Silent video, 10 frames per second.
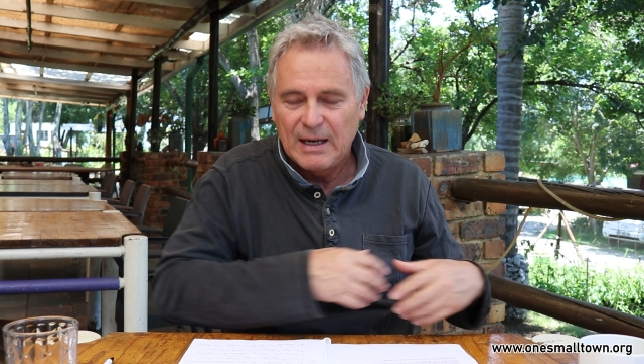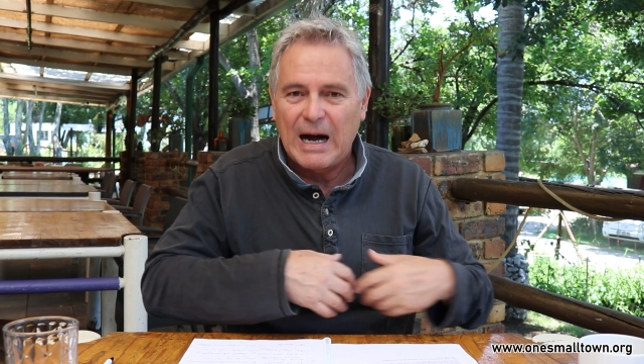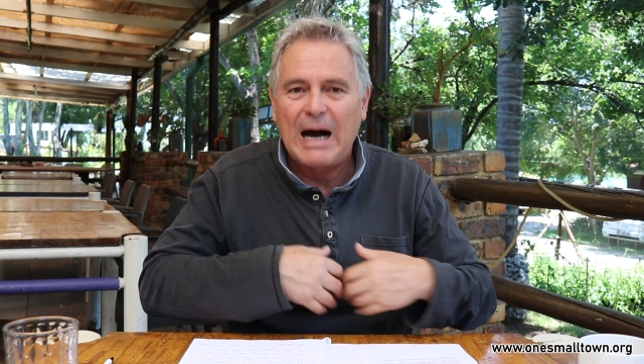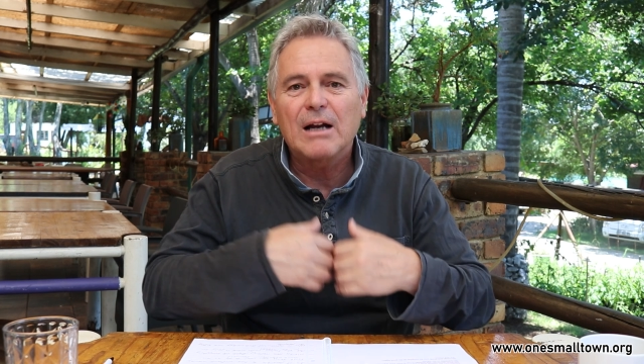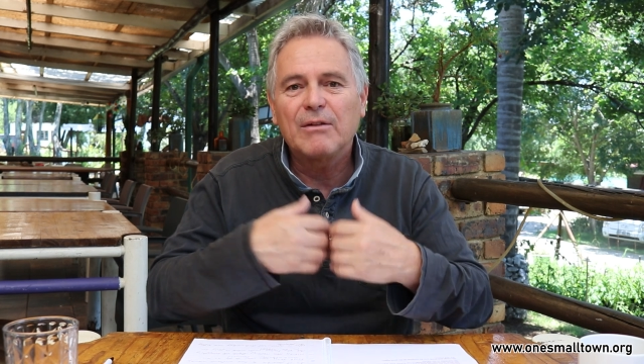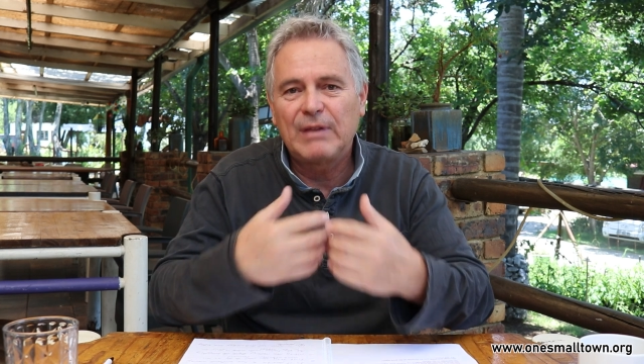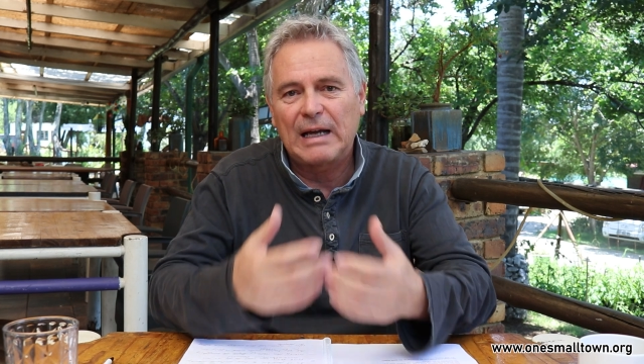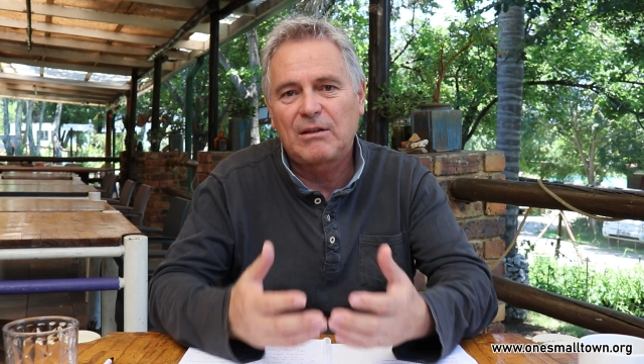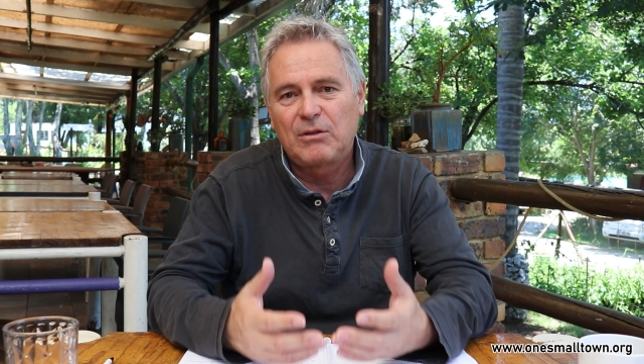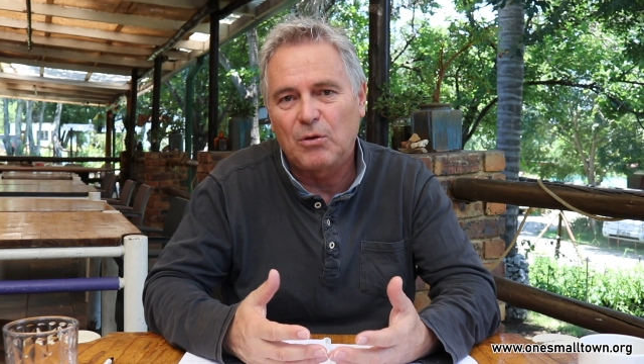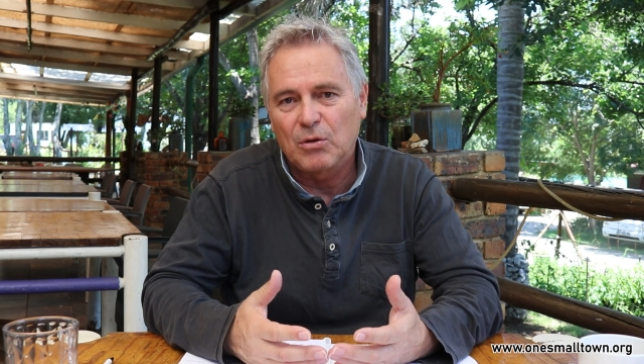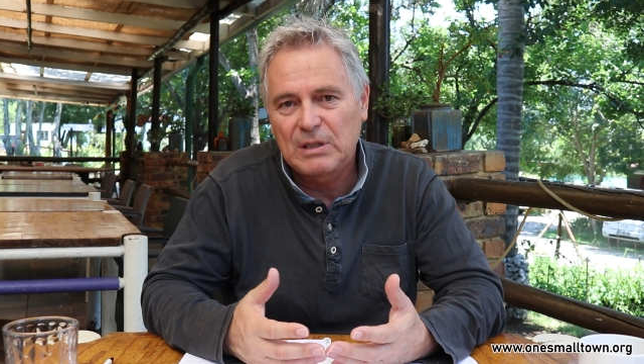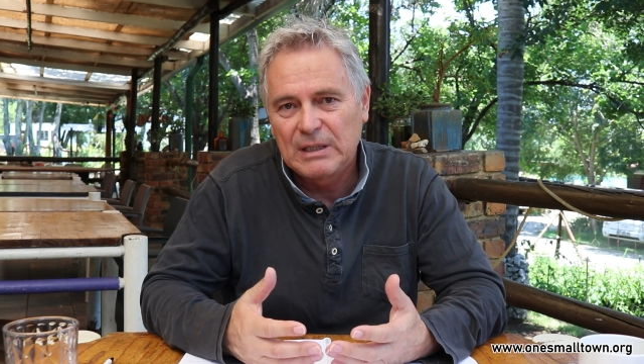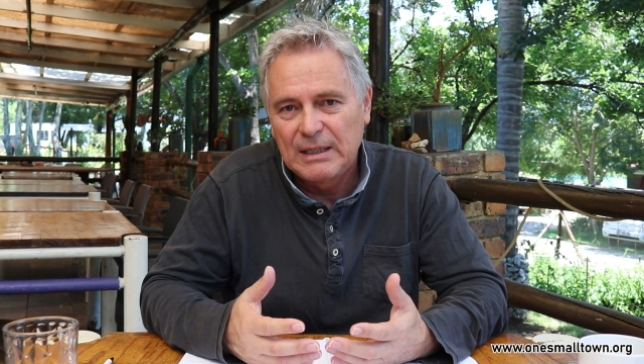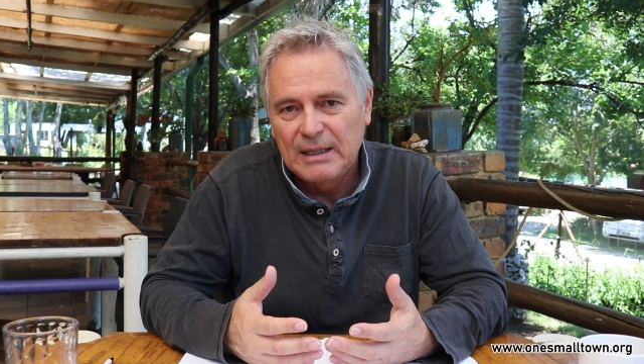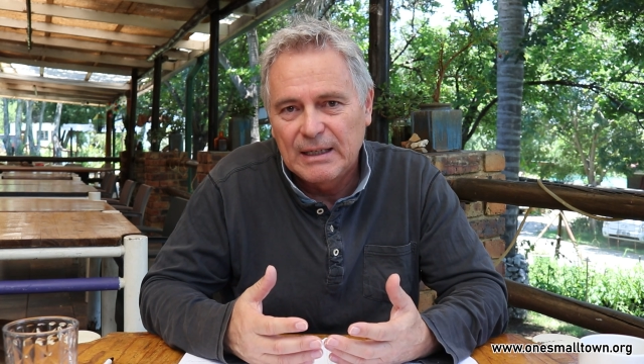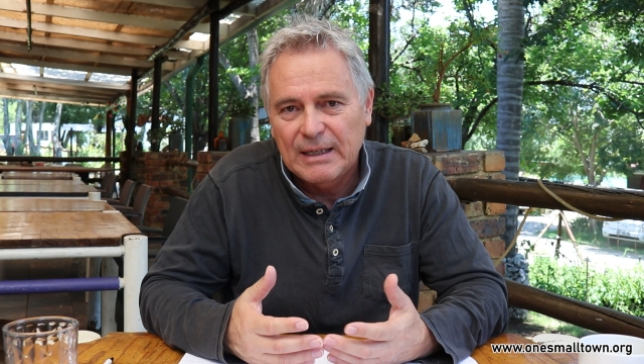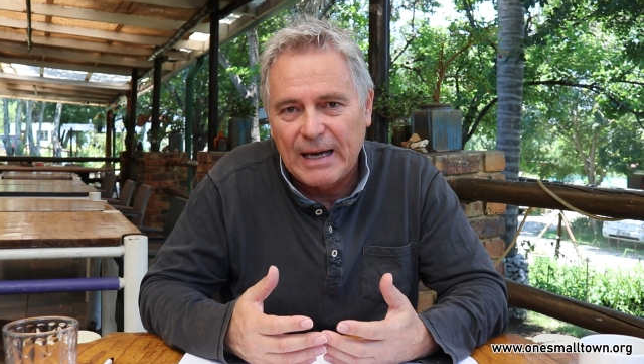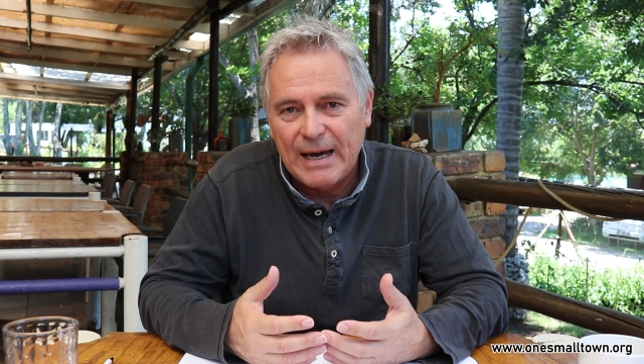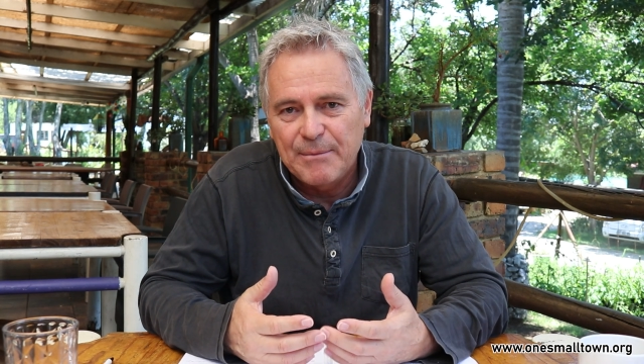Out of that thought
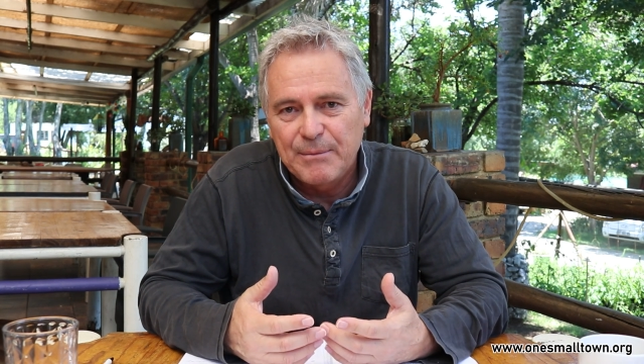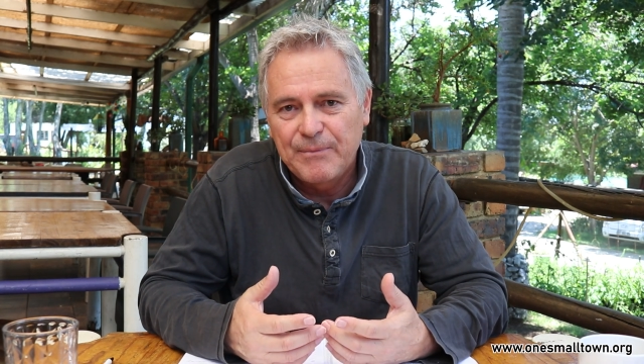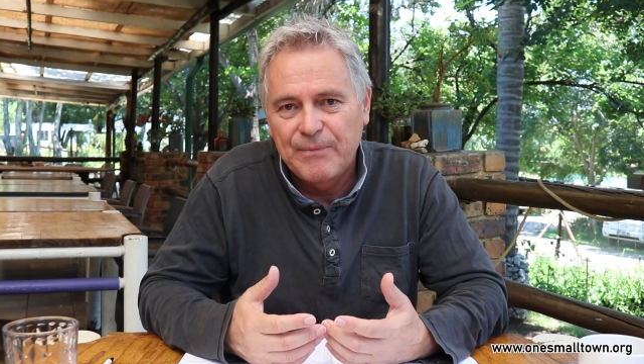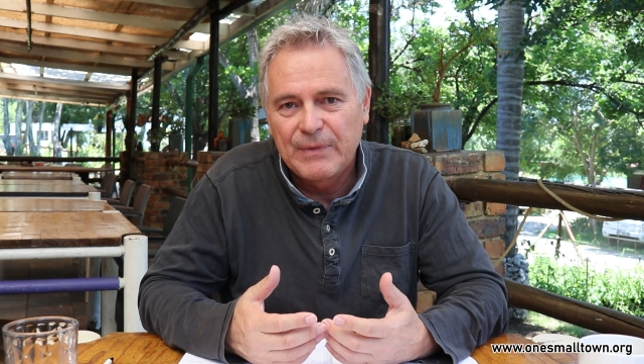came